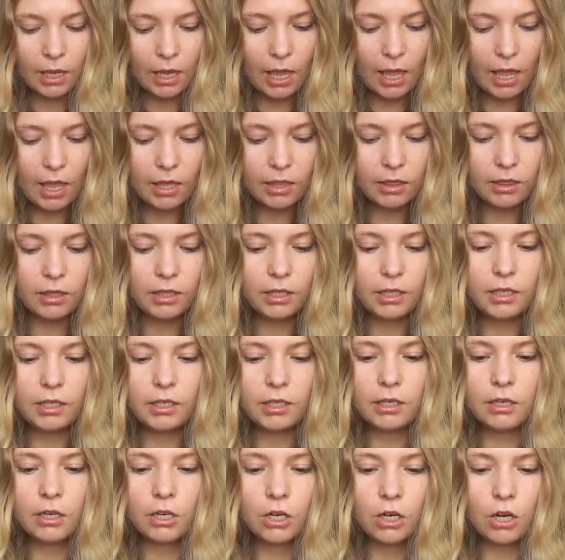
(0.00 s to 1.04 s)
and
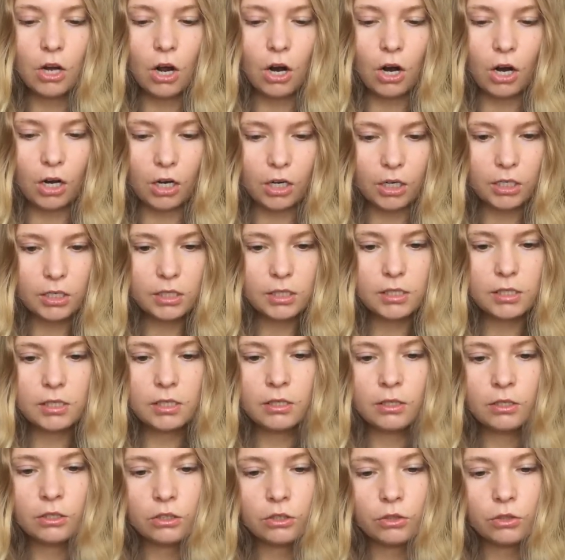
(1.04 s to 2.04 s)
the cards.